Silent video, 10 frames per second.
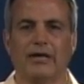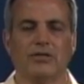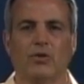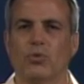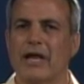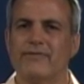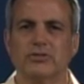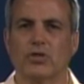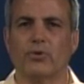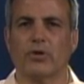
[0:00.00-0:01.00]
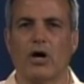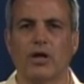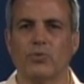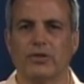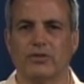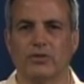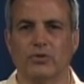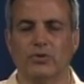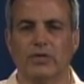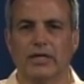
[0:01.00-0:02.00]
Whatever's going on with
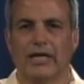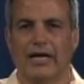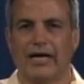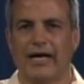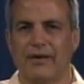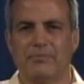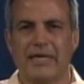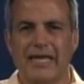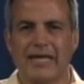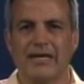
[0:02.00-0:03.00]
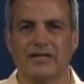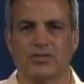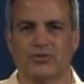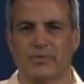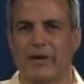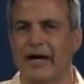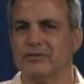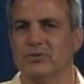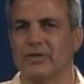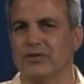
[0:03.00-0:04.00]
you, I'm here to
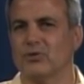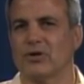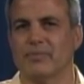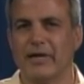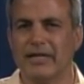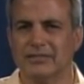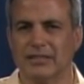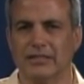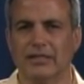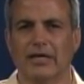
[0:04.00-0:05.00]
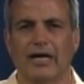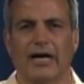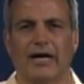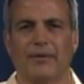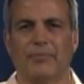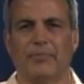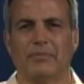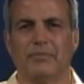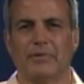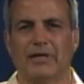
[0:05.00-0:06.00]
remind you that you are amazing.
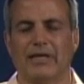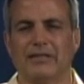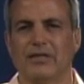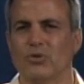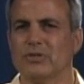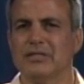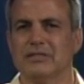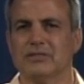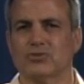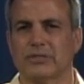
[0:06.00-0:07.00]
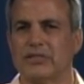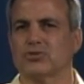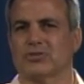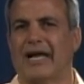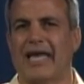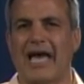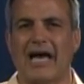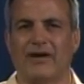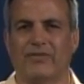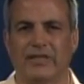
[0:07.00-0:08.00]
The only credentials I
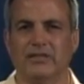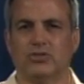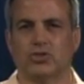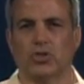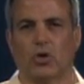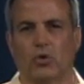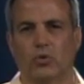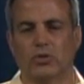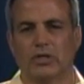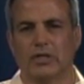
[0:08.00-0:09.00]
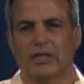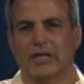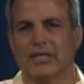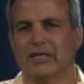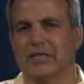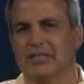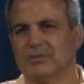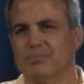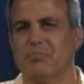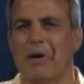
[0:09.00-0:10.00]
have in this show
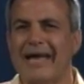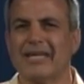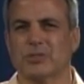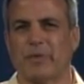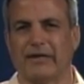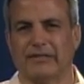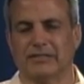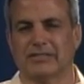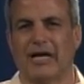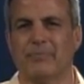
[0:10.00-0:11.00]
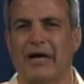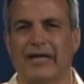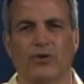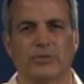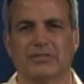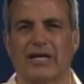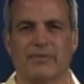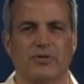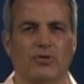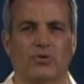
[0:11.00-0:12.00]
is my experience. I always say
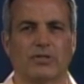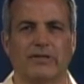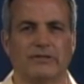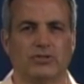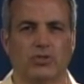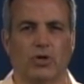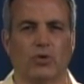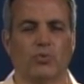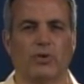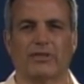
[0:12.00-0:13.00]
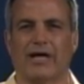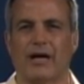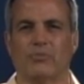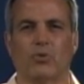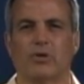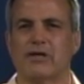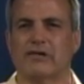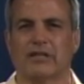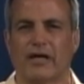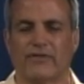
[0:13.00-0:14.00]
I'm an ordinary Joe with
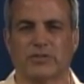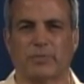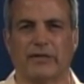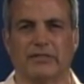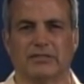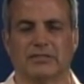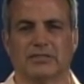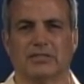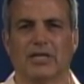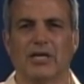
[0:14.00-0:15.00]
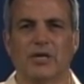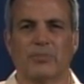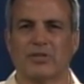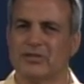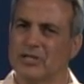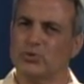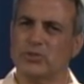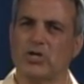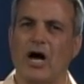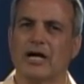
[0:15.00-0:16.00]
ordinary life experiences. But the things we
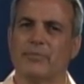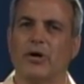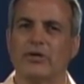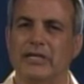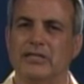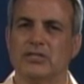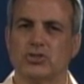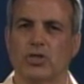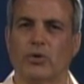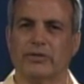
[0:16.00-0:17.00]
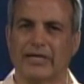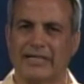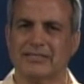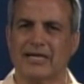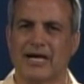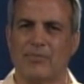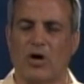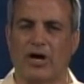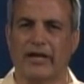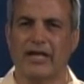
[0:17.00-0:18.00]
talk about this show and the guests that come
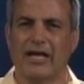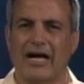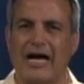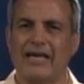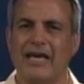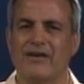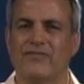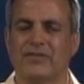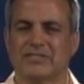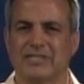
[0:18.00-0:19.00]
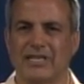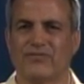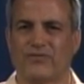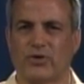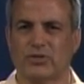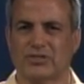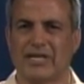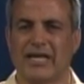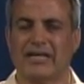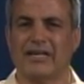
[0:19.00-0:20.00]
on, I have seen
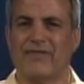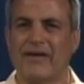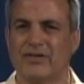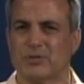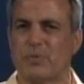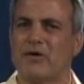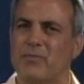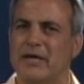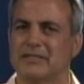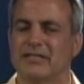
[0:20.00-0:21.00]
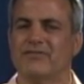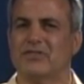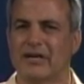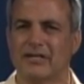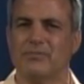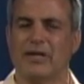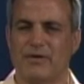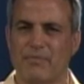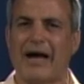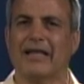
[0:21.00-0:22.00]
firsthand. If I've experimented and done it
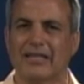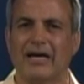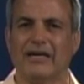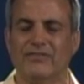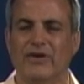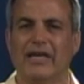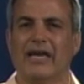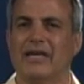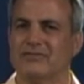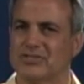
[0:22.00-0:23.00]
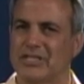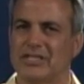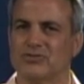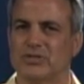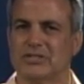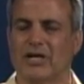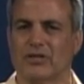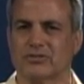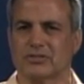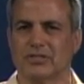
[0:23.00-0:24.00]
in my life, and I've seen the
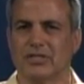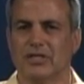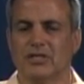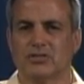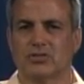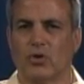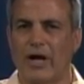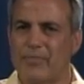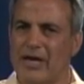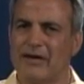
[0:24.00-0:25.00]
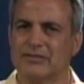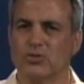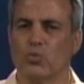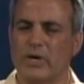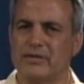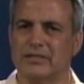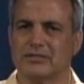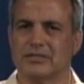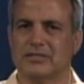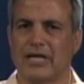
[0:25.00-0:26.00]
results. So I'm here as a witness
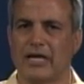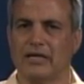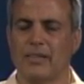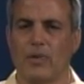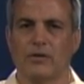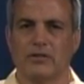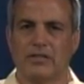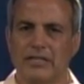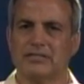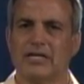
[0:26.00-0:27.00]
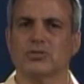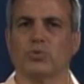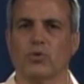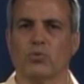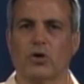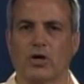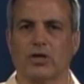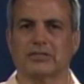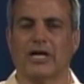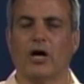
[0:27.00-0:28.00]
to say these things will
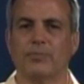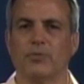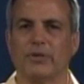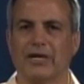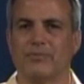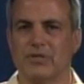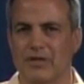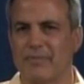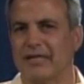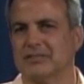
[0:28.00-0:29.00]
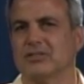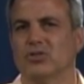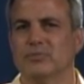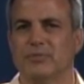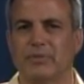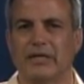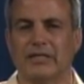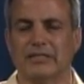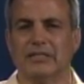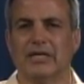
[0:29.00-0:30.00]
work to help you become the amazing human
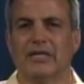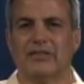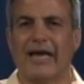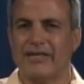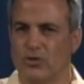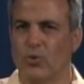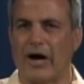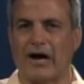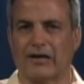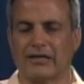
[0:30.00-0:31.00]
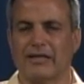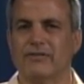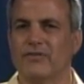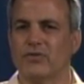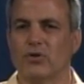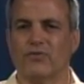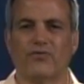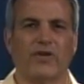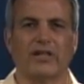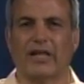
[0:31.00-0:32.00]
being that you are, even if you don't
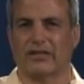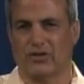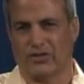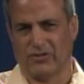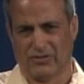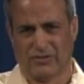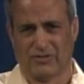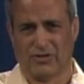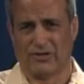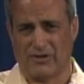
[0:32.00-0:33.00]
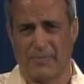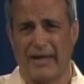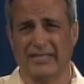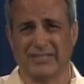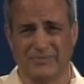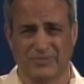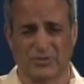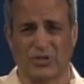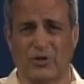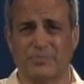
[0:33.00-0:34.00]
feel like you're amazing.
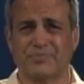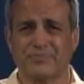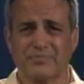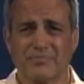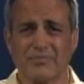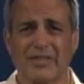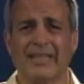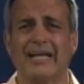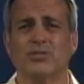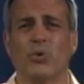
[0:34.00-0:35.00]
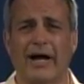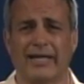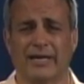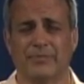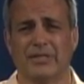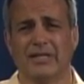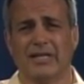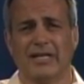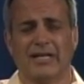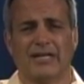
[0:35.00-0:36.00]
So that's who I am.
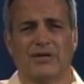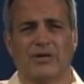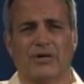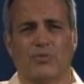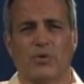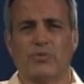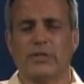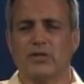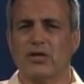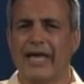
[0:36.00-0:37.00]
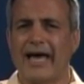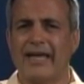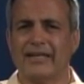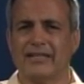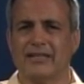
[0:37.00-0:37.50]
When we look at